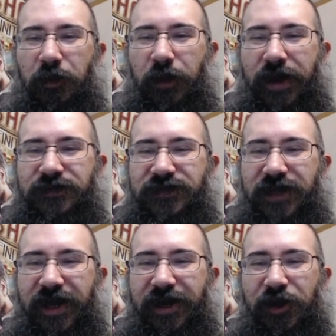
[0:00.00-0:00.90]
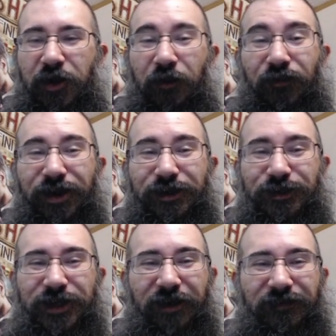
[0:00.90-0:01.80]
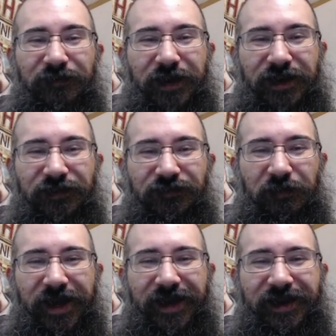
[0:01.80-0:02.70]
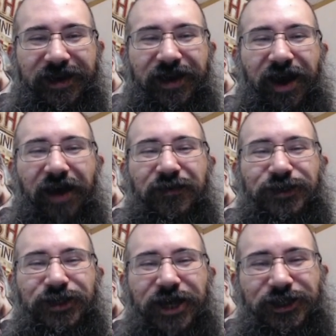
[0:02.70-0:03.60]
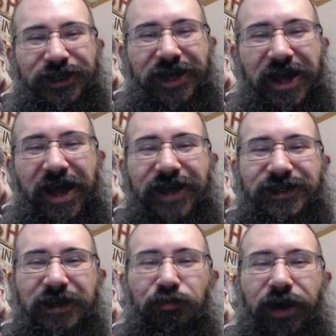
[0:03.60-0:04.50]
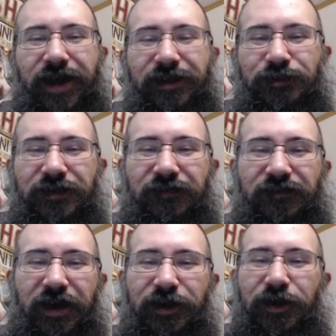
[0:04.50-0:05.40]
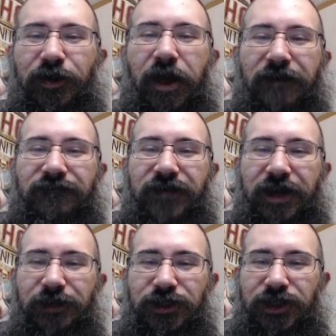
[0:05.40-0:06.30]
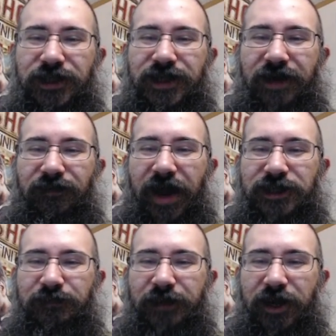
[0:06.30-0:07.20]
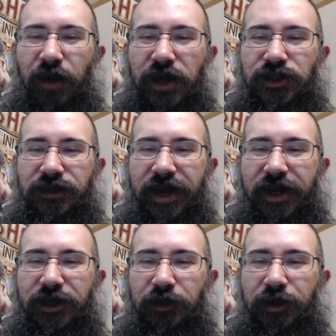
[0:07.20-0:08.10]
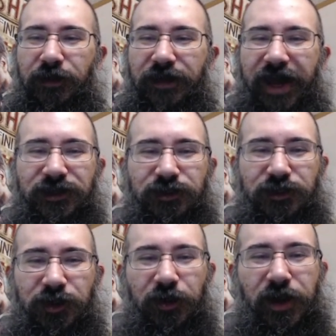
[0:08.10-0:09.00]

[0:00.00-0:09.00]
ways of saying go fuck yourself because for me conversation is a prelude to failure. Vending machines never ask me a question that I don't know the answer to.